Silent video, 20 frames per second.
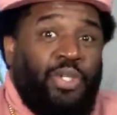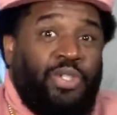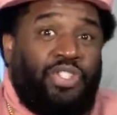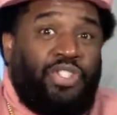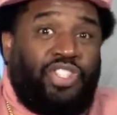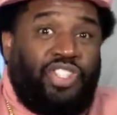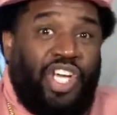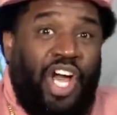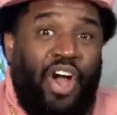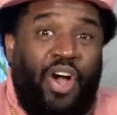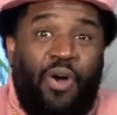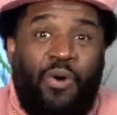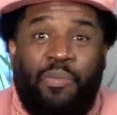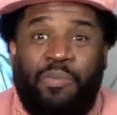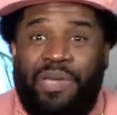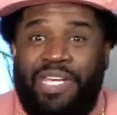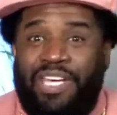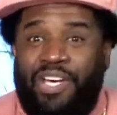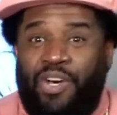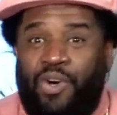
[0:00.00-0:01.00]
You
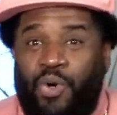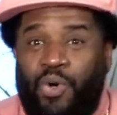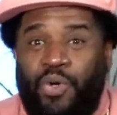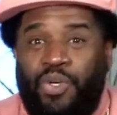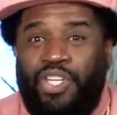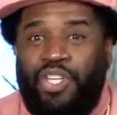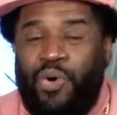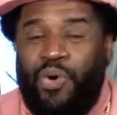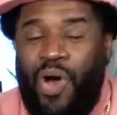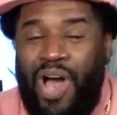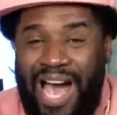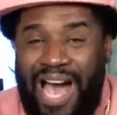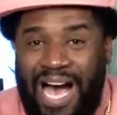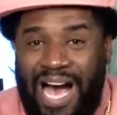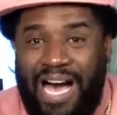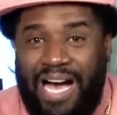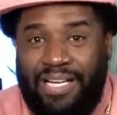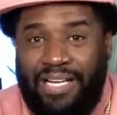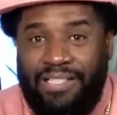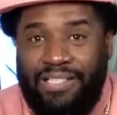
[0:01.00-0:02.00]
show me who you
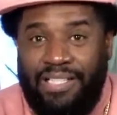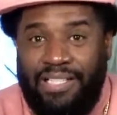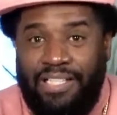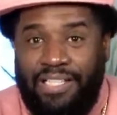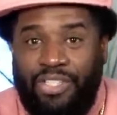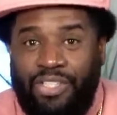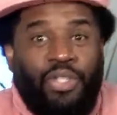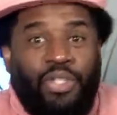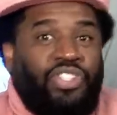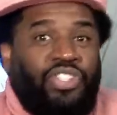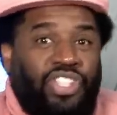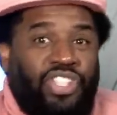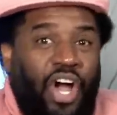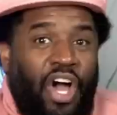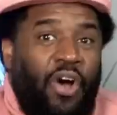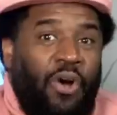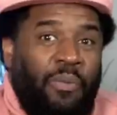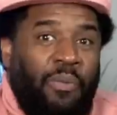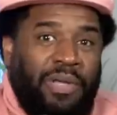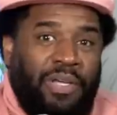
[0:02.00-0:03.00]
are. You
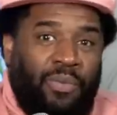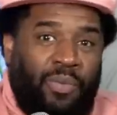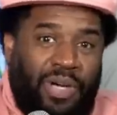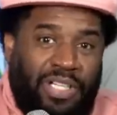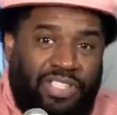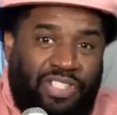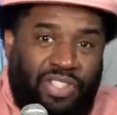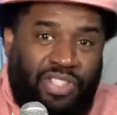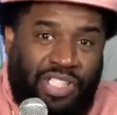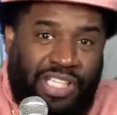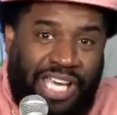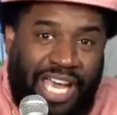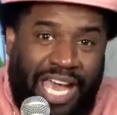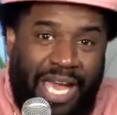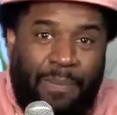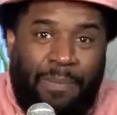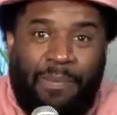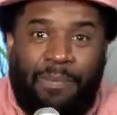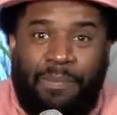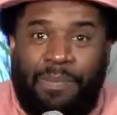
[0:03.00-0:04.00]
show me what you're
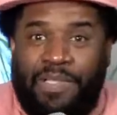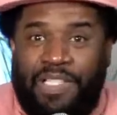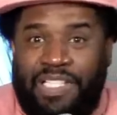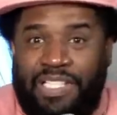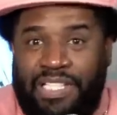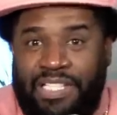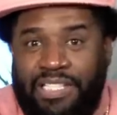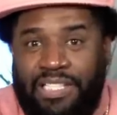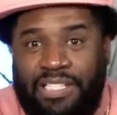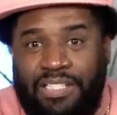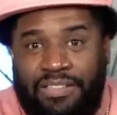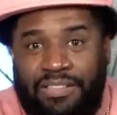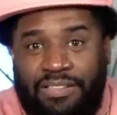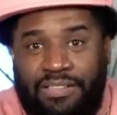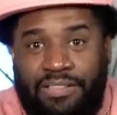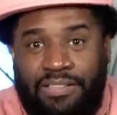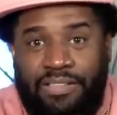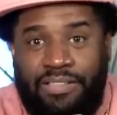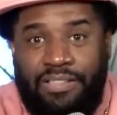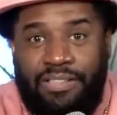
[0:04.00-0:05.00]
capable
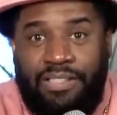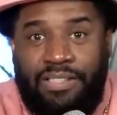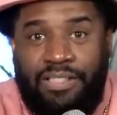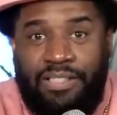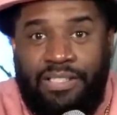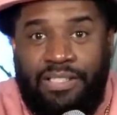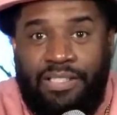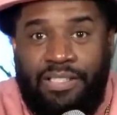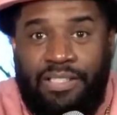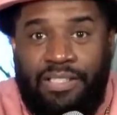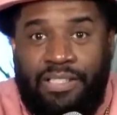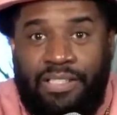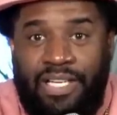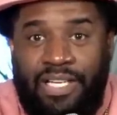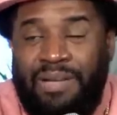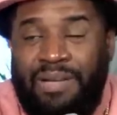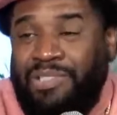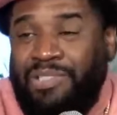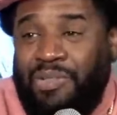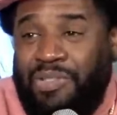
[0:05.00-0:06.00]
of.
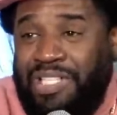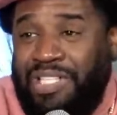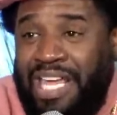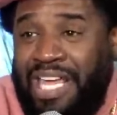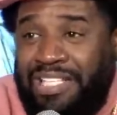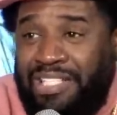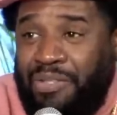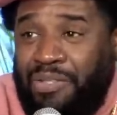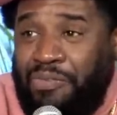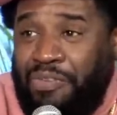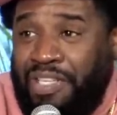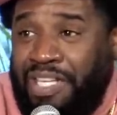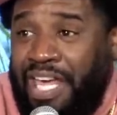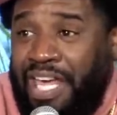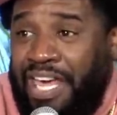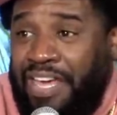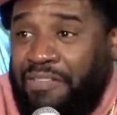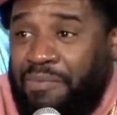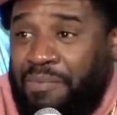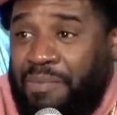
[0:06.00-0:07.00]
I'm so glad you
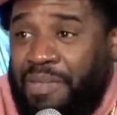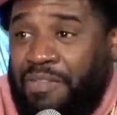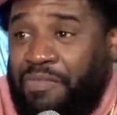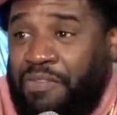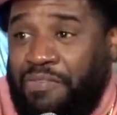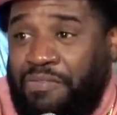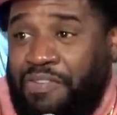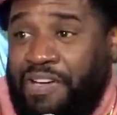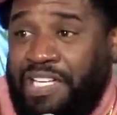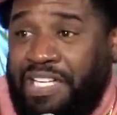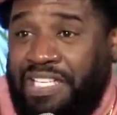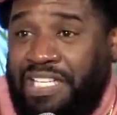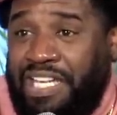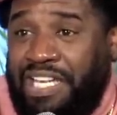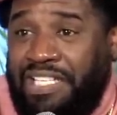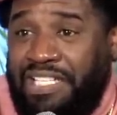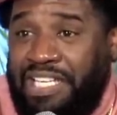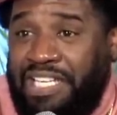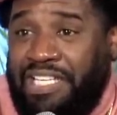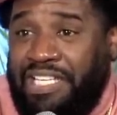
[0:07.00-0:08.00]
forgave me for
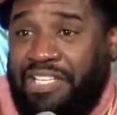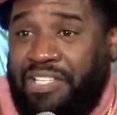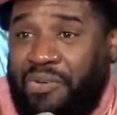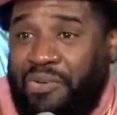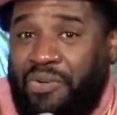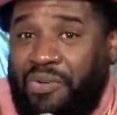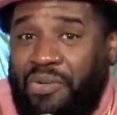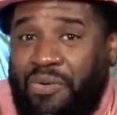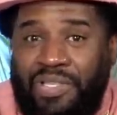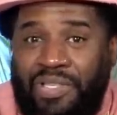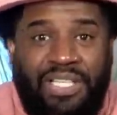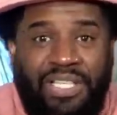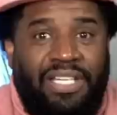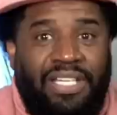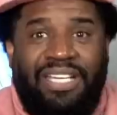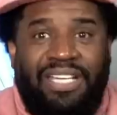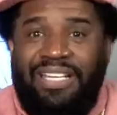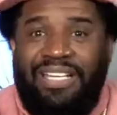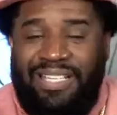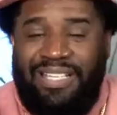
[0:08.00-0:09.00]
fucking that nigga
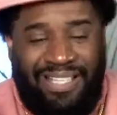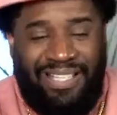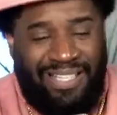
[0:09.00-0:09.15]
Corey.